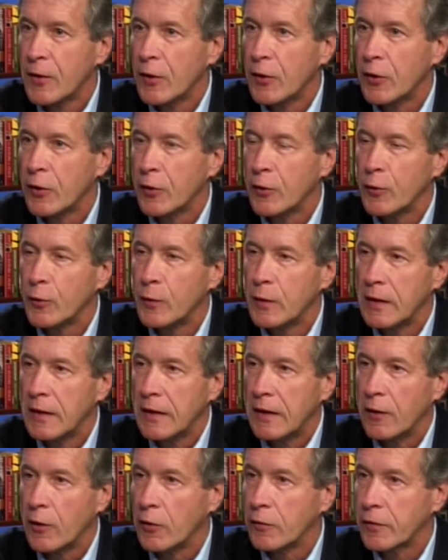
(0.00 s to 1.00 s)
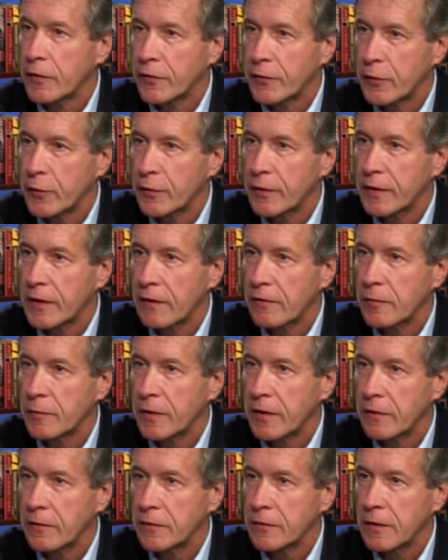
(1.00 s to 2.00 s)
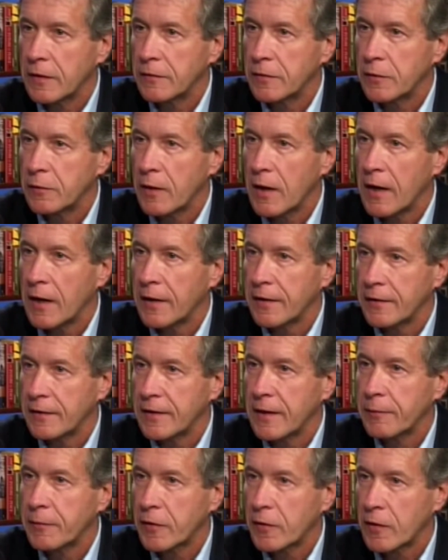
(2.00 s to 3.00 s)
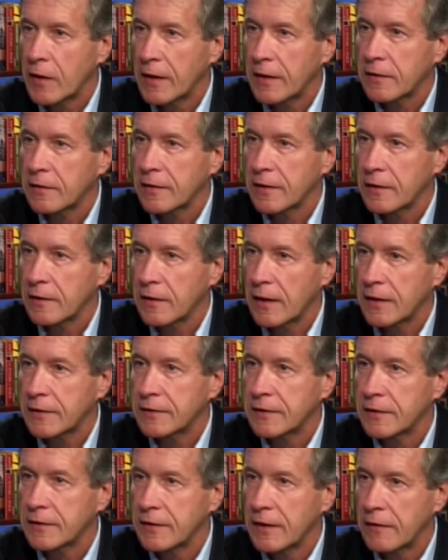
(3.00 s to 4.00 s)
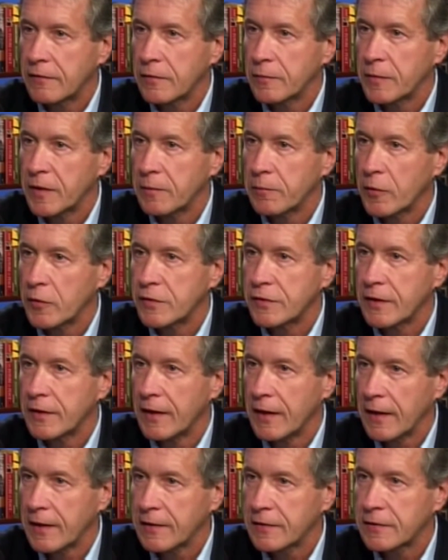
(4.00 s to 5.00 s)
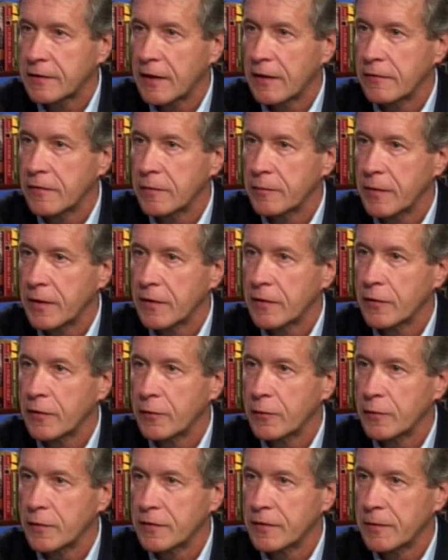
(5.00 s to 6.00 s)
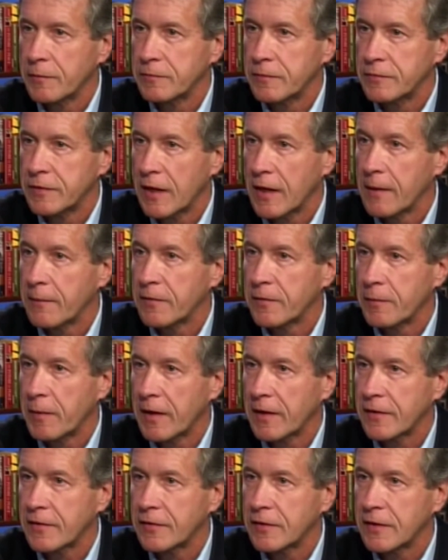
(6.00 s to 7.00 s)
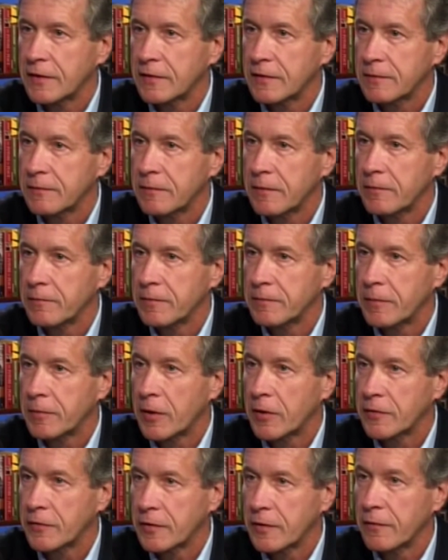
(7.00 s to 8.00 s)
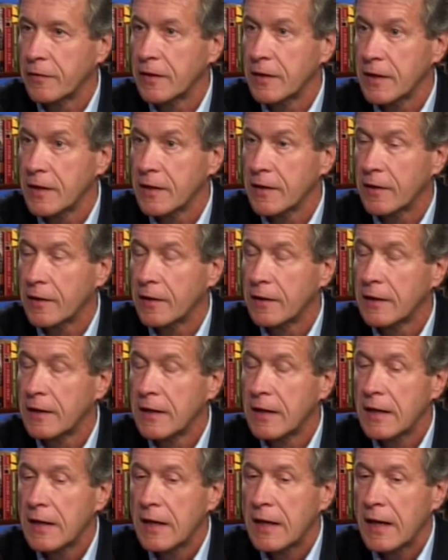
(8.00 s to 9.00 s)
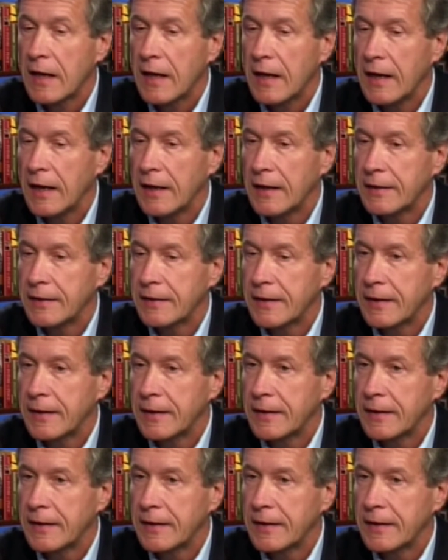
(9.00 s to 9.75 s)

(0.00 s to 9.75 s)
who overthrew the government of Iran, a democratically elected government, Mossadegh's government, who was the Times Magazine Person of the Year. And